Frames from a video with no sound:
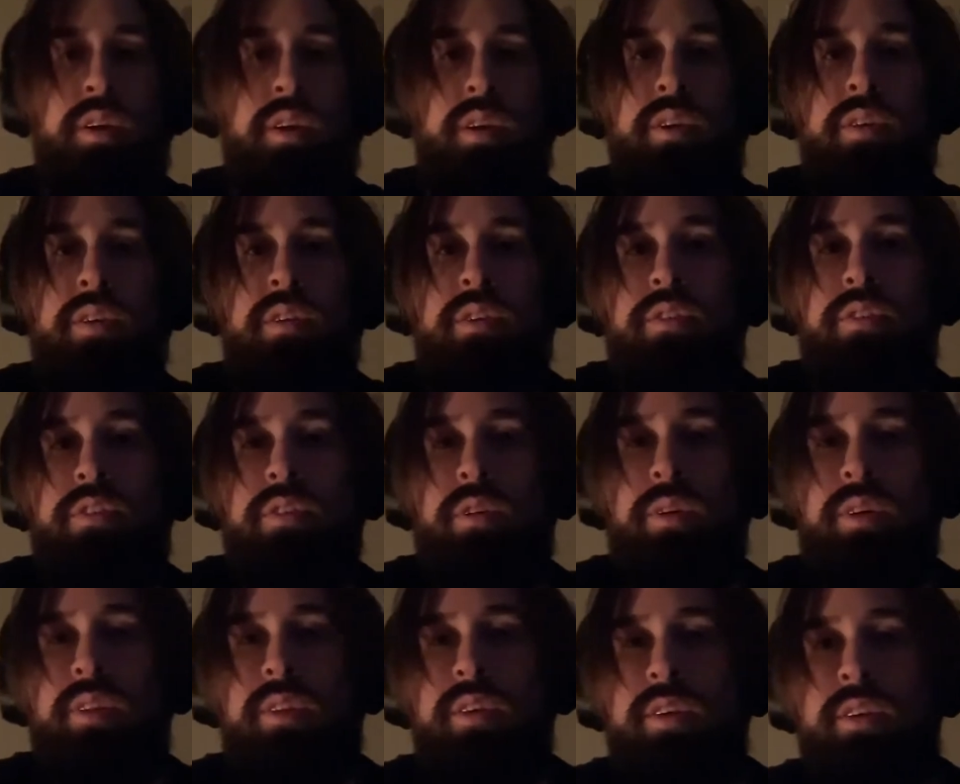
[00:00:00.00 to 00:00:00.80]
So
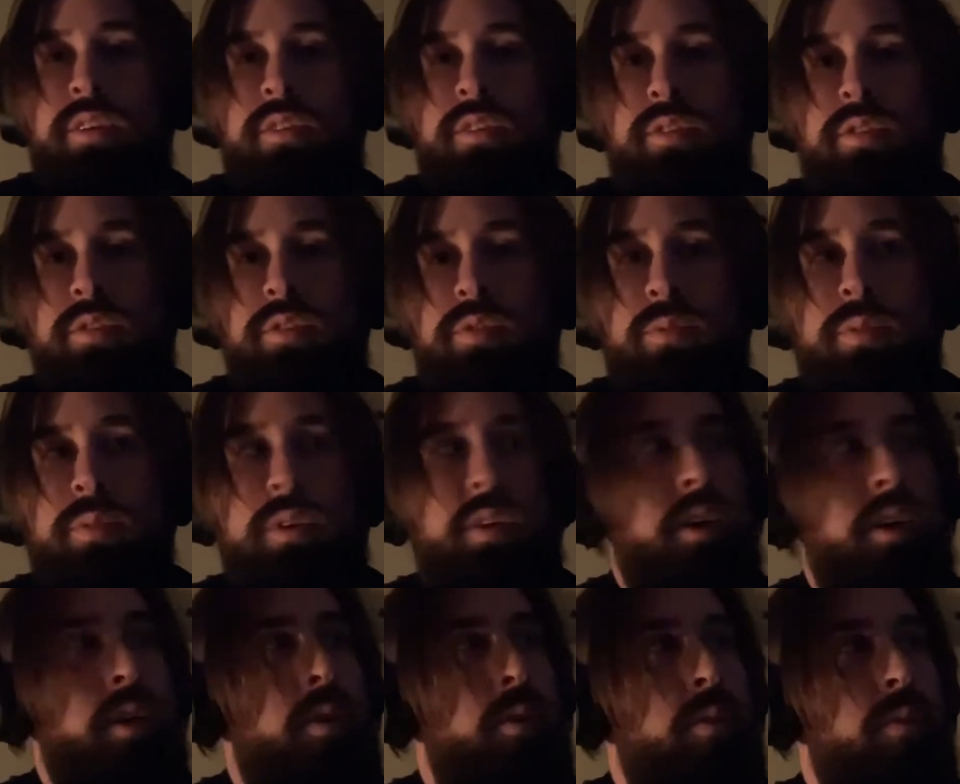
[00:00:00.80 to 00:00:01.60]
I'd like to just
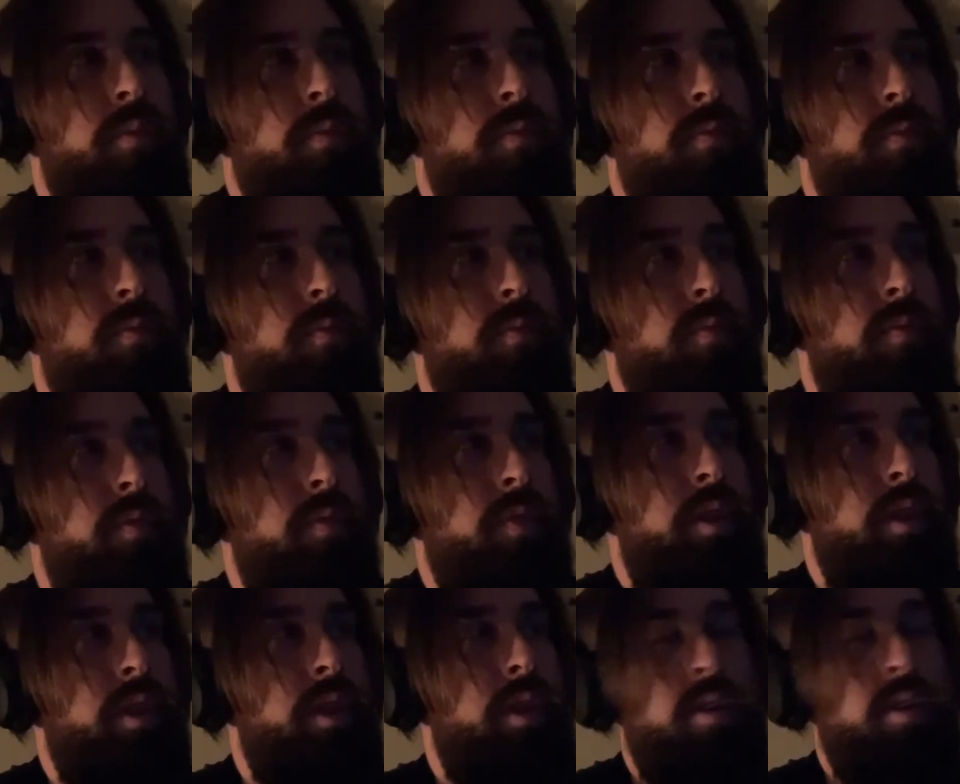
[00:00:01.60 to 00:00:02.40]
recount
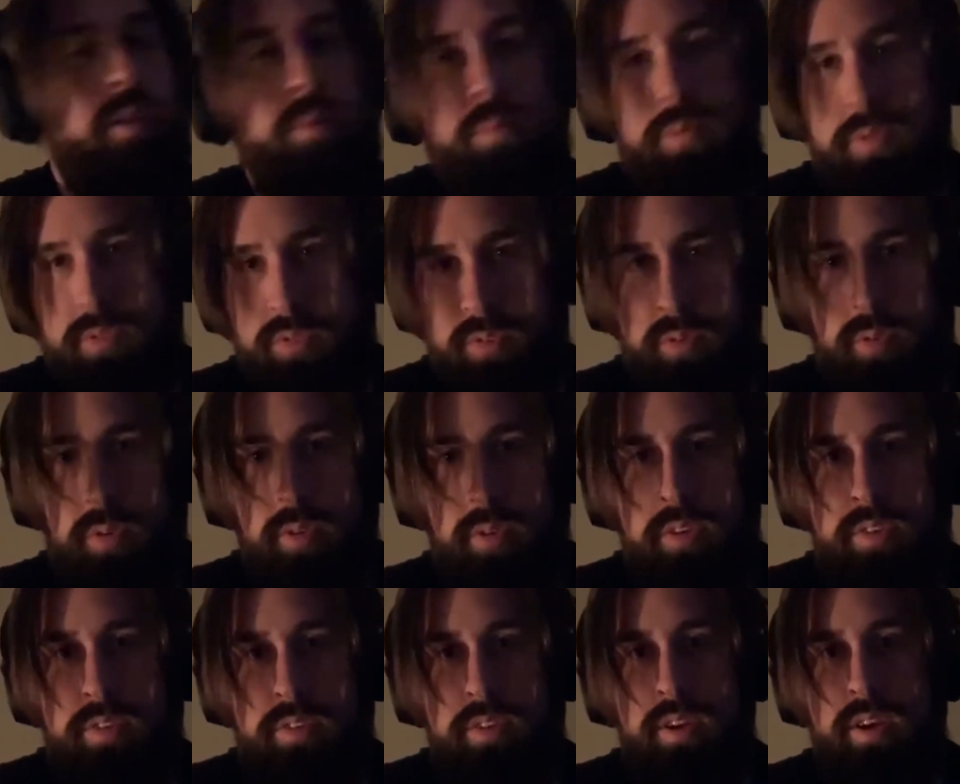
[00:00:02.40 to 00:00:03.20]
a couple
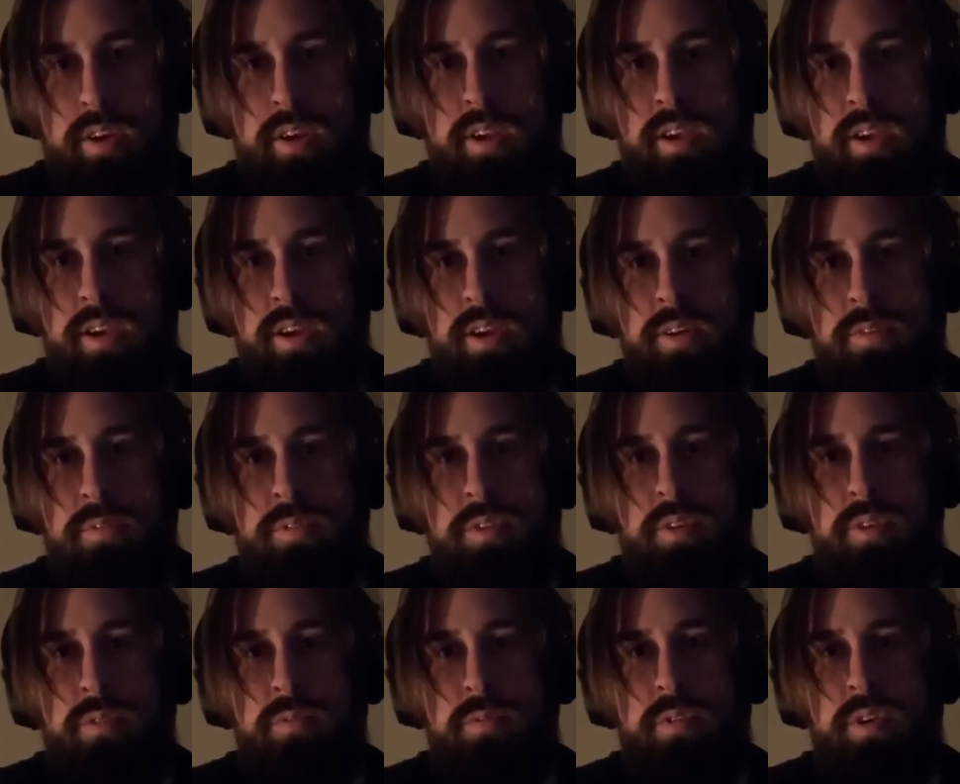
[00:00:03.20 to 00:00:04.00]
stories that I have that
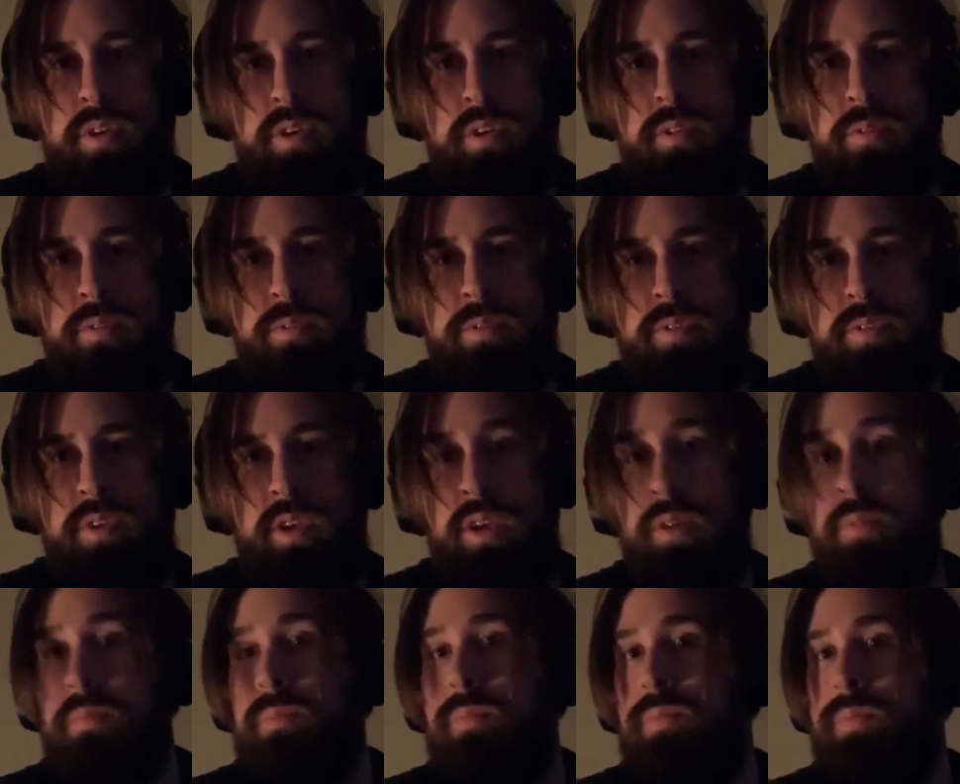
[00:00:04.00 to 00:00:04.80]
involve
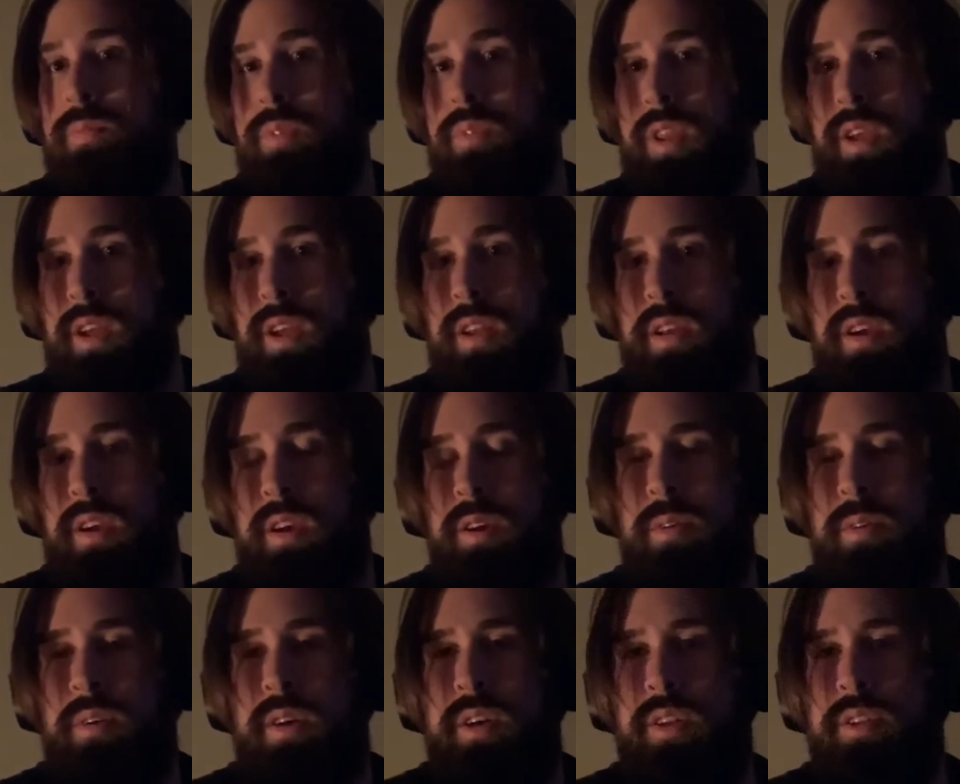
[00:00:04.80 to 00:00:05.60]
him and how
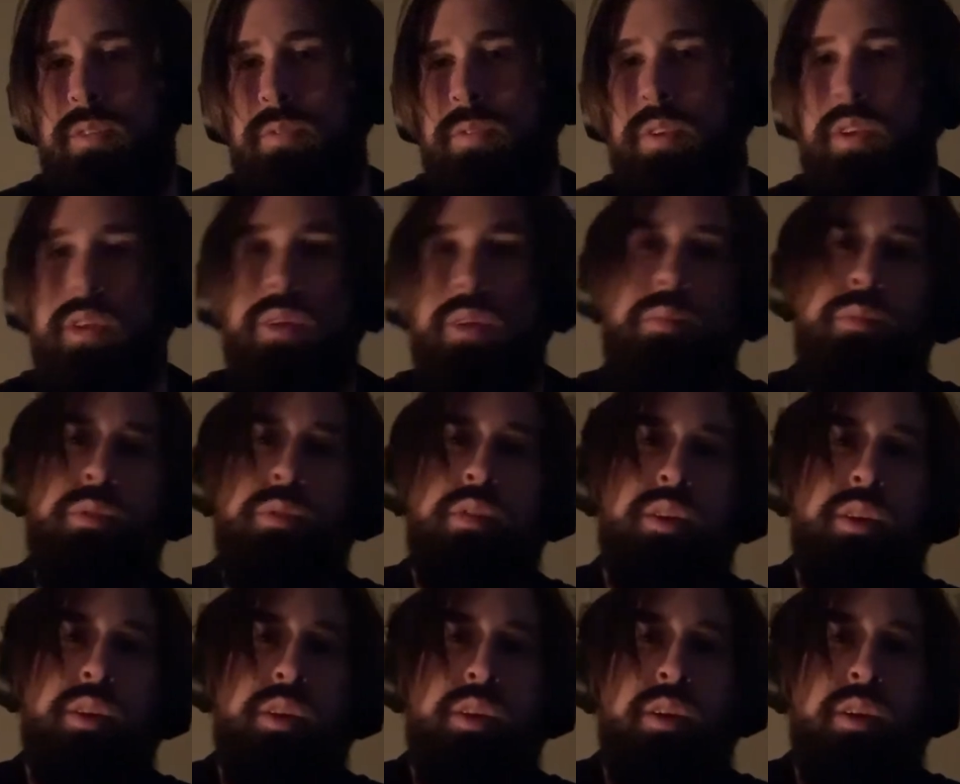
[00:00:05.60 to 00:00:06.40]
I developed
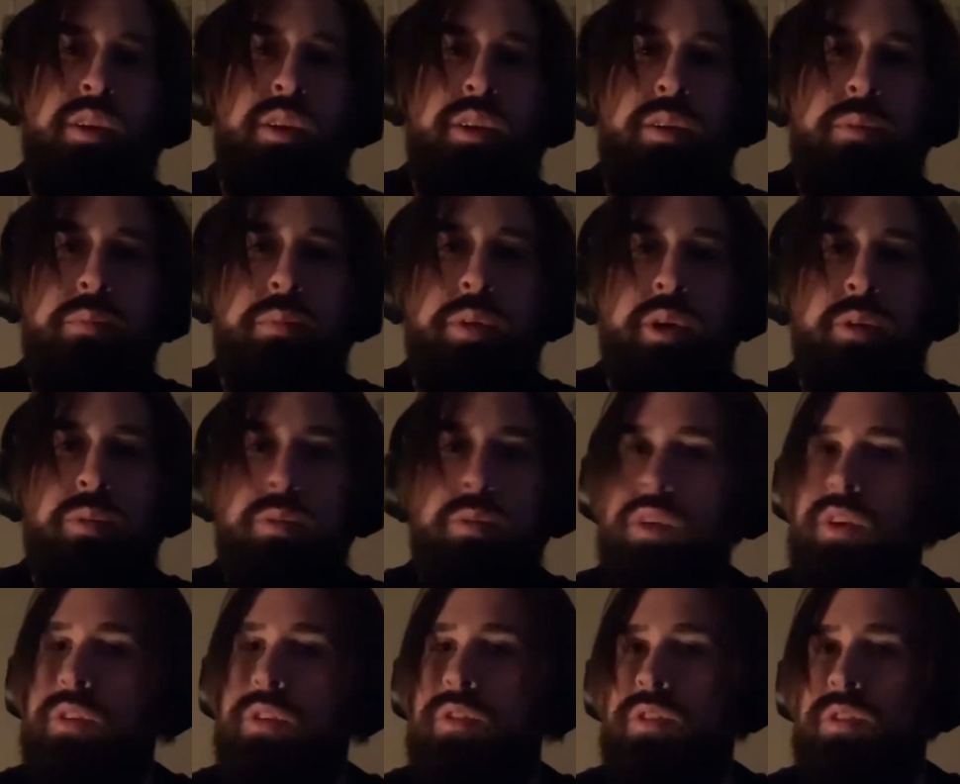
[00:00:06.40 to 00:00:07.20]
my
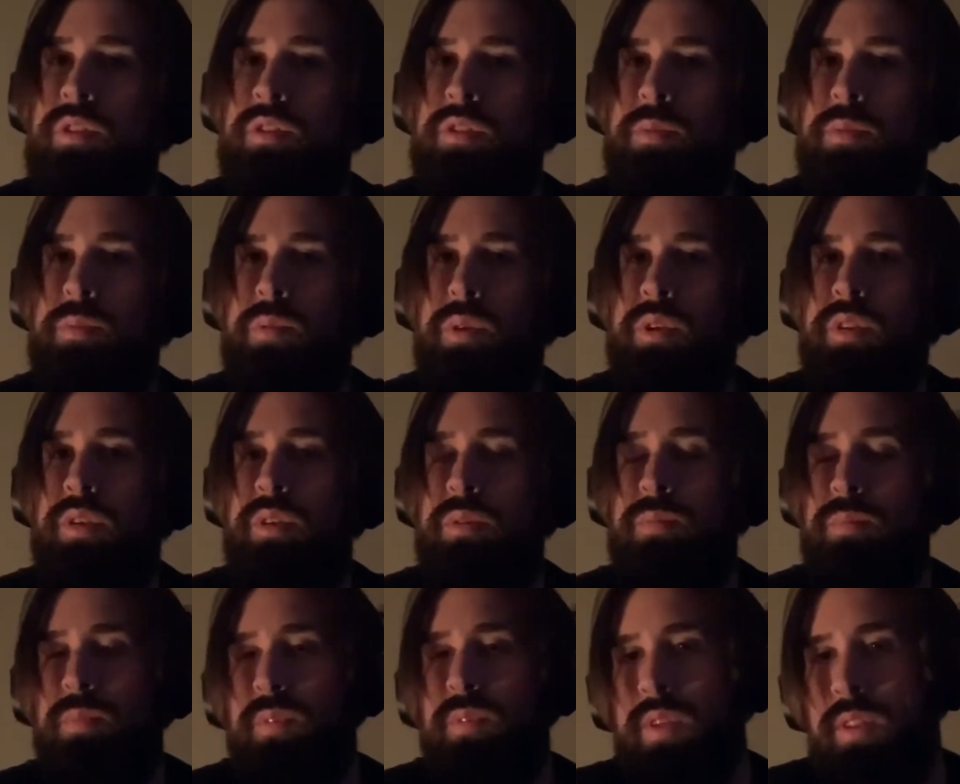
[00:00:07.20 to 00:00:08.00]
relationship with
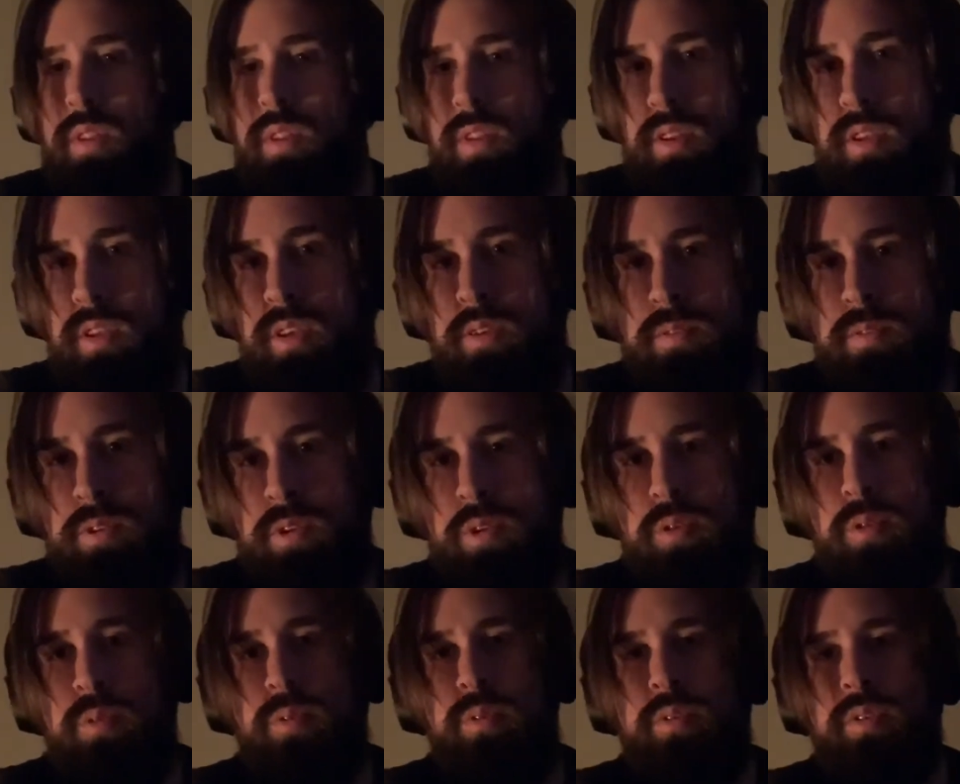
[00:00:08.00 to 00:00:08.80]
him, and then give
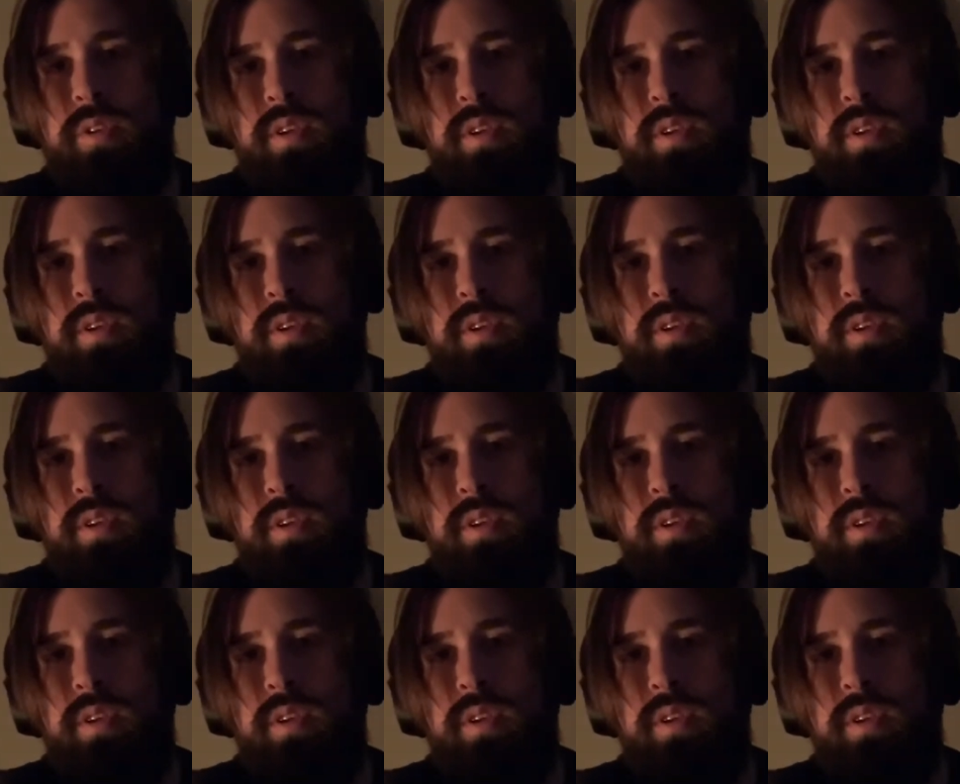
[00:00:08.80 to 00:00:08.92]
you